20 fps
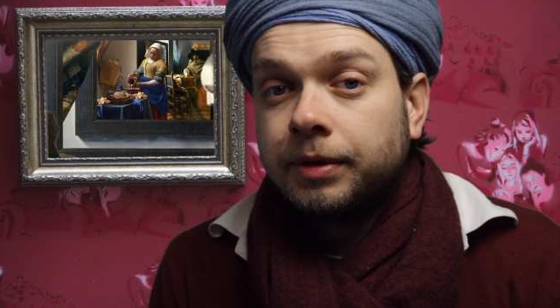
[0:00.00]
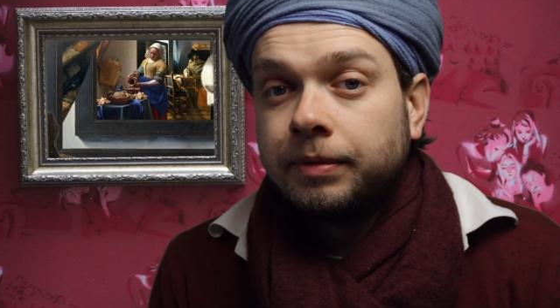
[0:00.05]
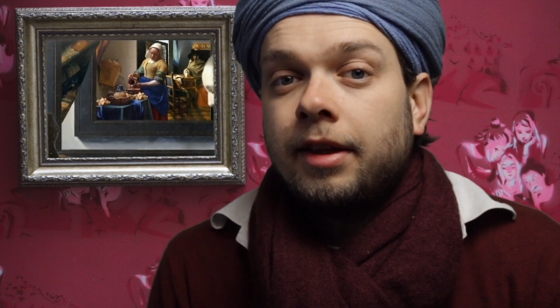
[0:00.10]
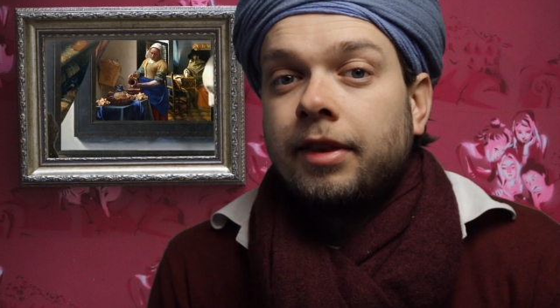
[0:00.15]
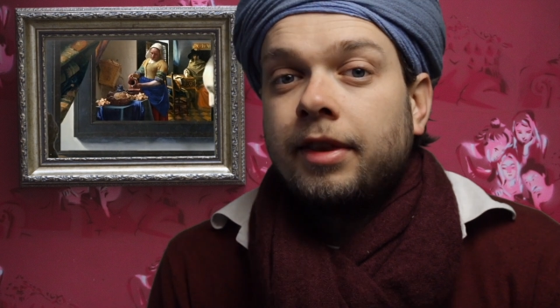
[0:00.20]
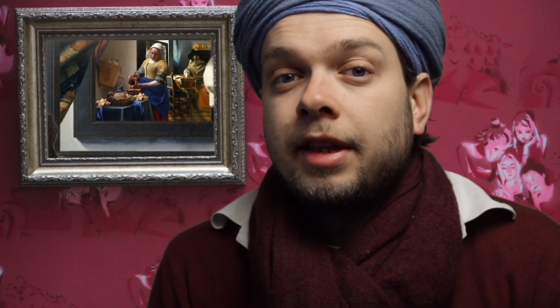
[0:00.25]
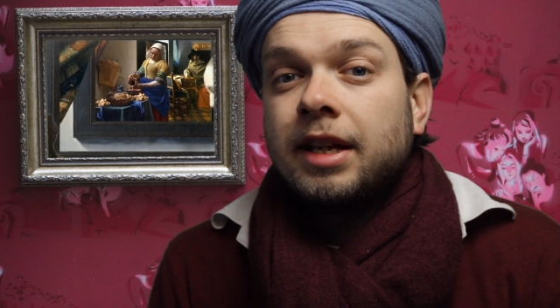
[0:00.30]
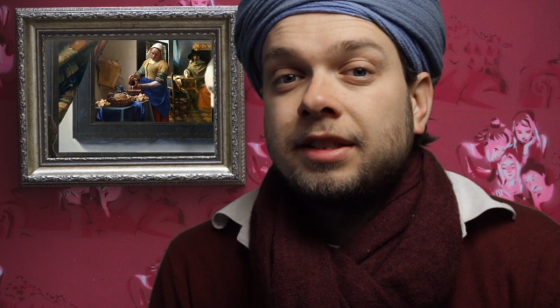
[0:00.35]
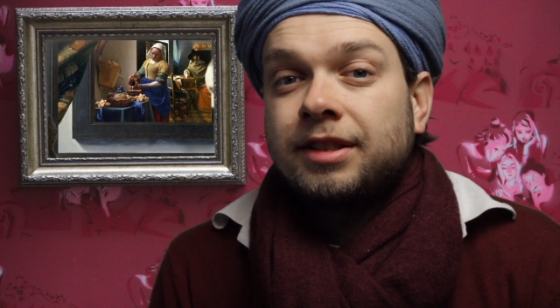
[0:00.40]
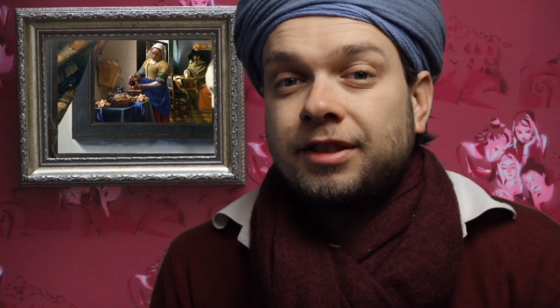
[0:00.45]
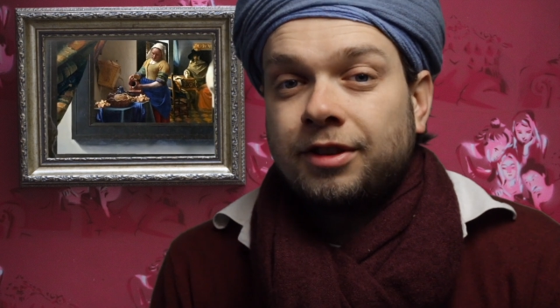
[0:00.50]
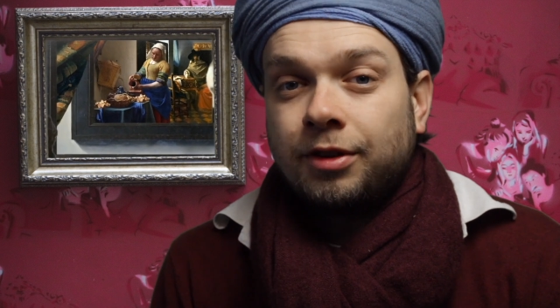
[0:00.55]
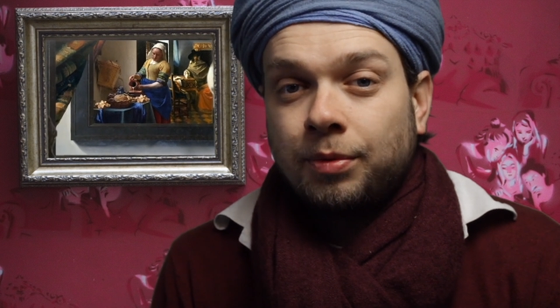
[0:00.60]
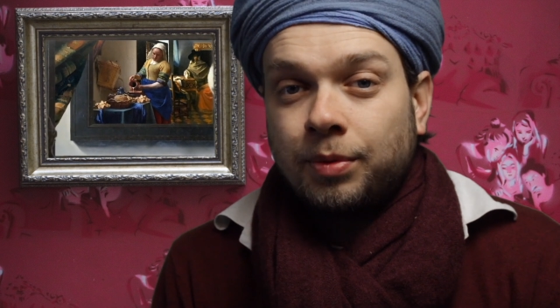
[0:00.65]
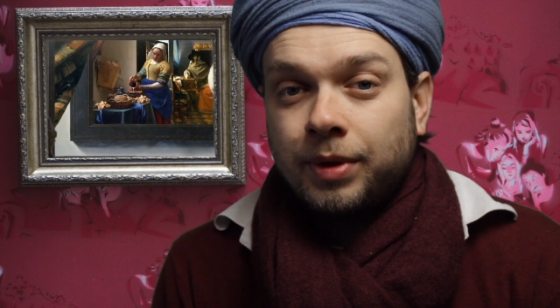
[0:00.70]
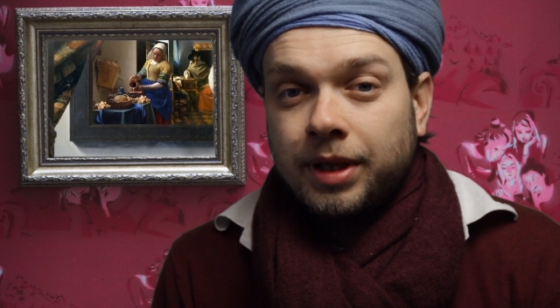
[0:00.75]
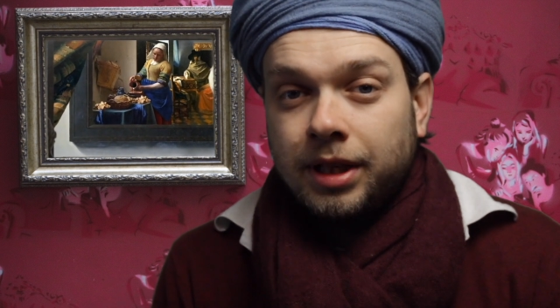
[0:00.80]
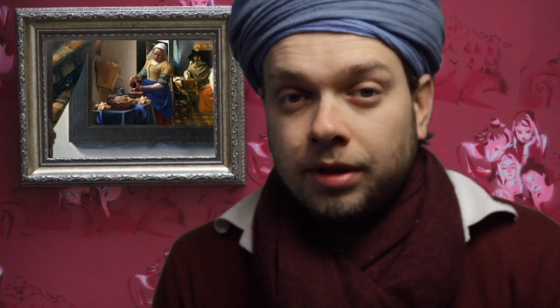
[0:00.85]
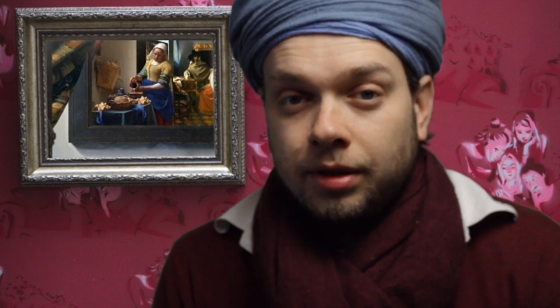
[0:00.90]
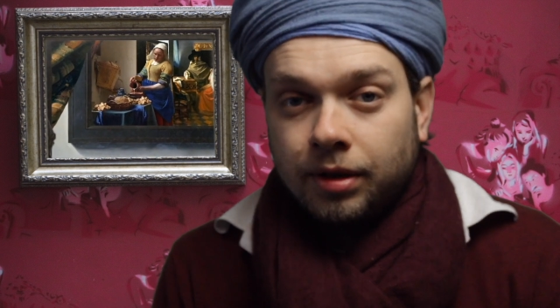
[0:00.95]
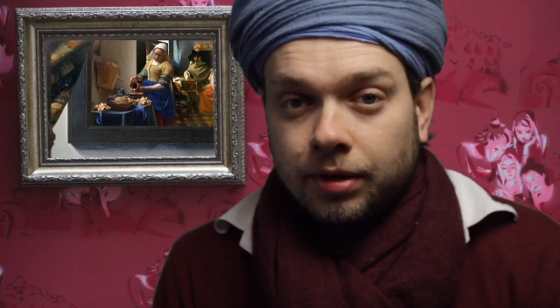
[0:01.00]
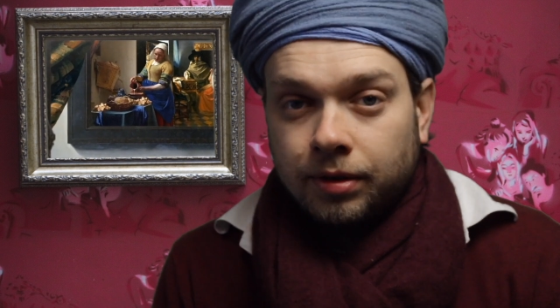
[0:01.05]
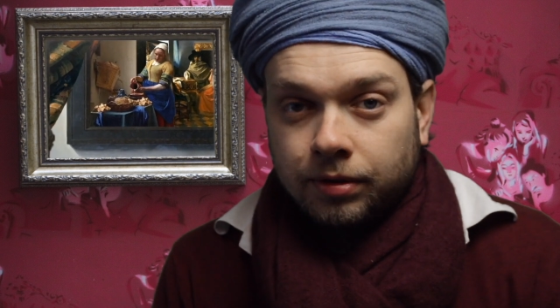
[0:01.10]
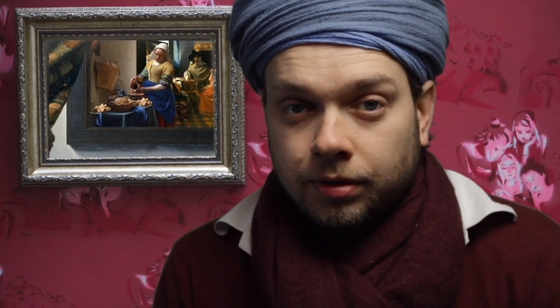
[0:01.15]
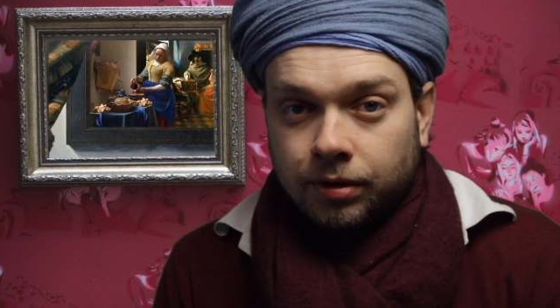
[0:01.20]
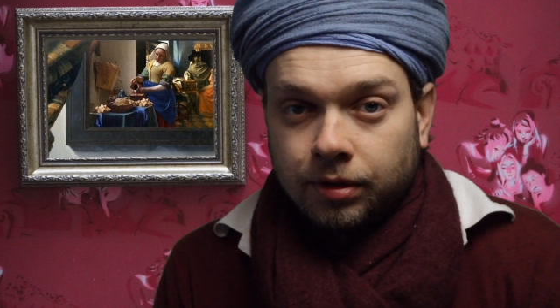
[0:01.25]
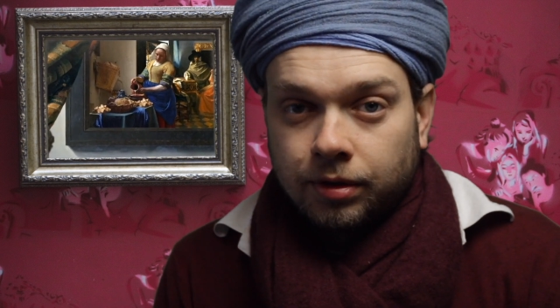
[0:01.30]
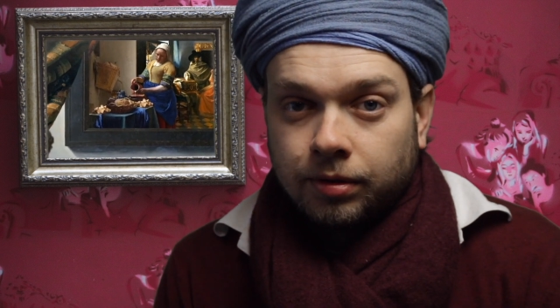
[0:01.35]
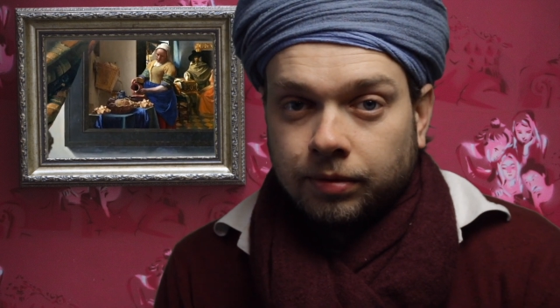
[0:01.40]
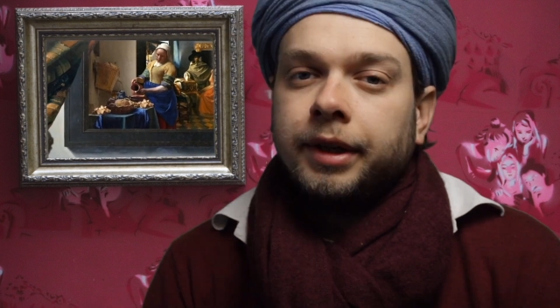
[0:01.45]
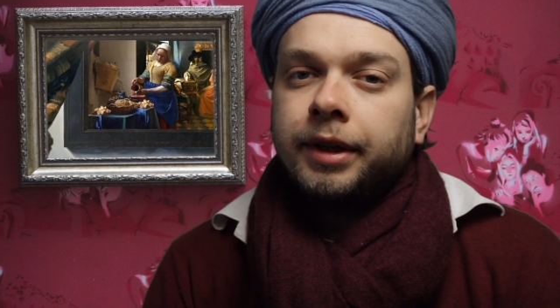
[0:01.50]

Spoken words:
and that's the windows.